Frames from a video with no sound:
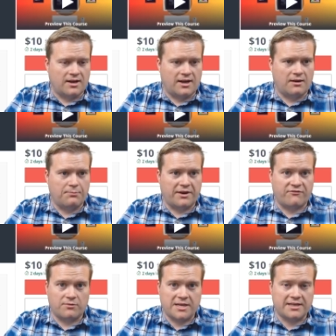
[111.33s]
Um, but
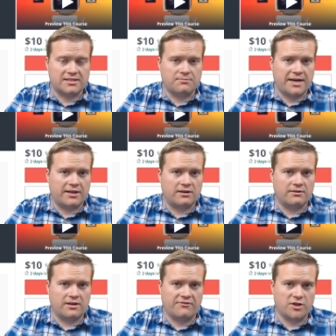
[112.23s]
for me, it doesn't matter.
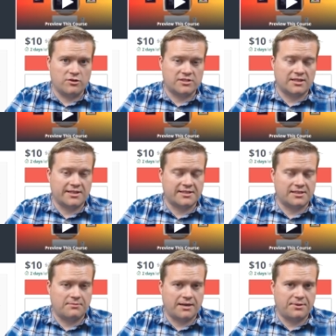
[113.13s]
If you use the links
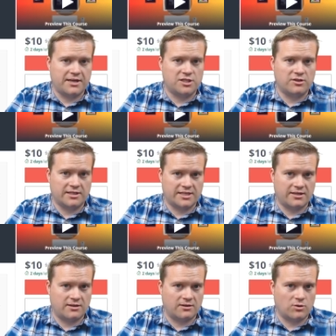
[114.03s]
on my page, you get
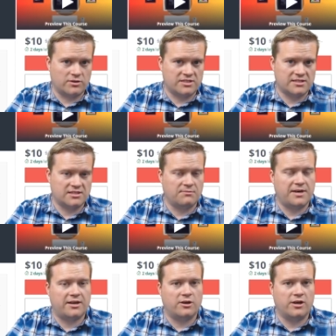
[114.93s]
$10 courses. It doesn't
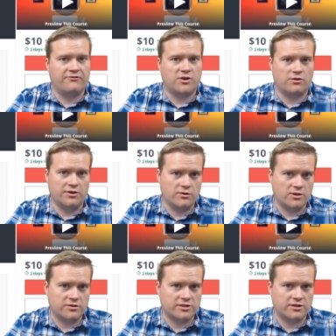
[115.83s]
matter if you're a new
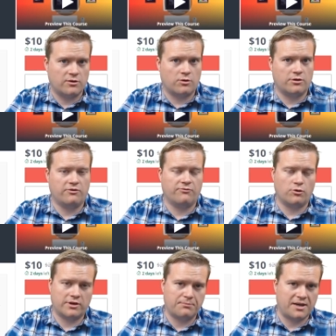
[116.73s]
user or you've
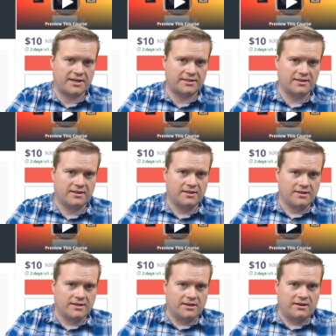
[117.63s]
already bought
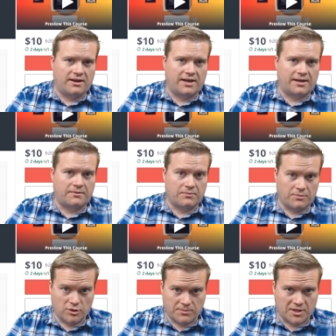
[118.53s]
uh,
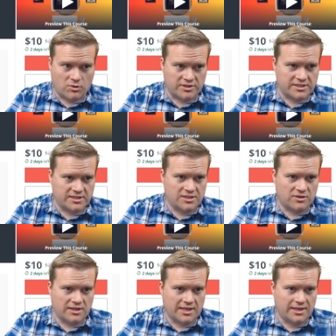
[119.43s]
Udemy courses, you
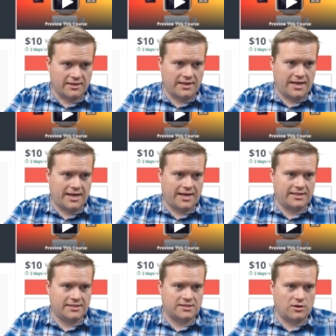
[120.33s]
can get it.
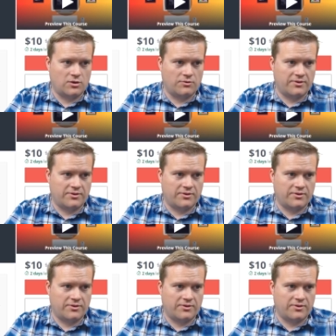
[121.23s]
And so